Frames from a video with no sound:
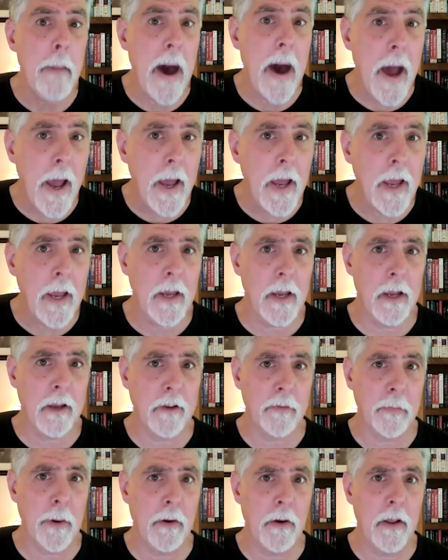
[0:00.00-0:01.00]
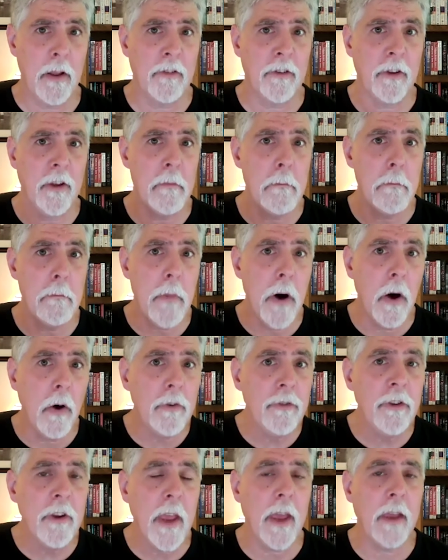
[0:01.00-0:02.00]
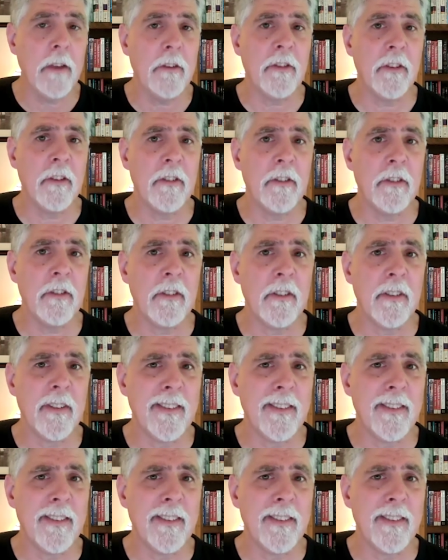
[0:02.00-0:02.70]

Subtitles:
my experience, most cases,